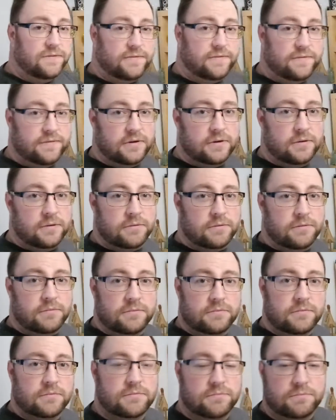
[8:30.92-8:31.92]
Don't give
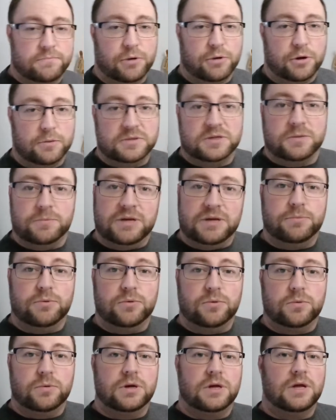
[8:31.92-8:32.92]
pops to
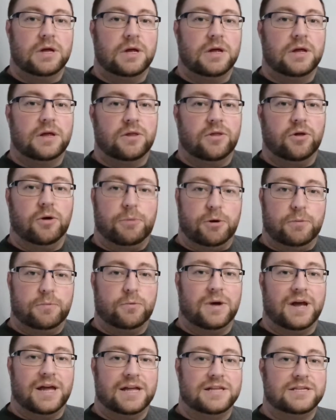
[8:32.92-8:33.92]
people that
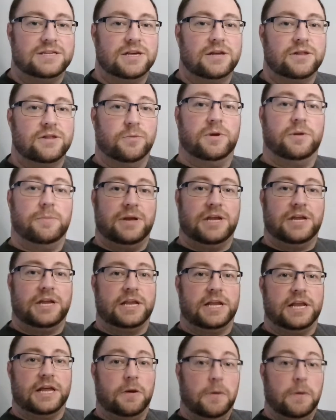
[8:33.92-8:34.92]
are bobbleheads that will
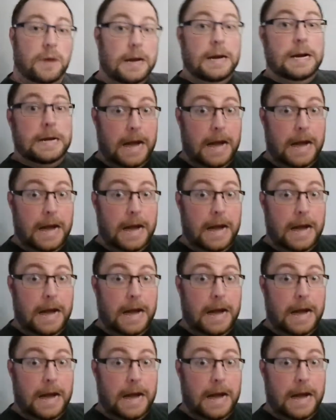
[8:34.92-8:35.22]
immediately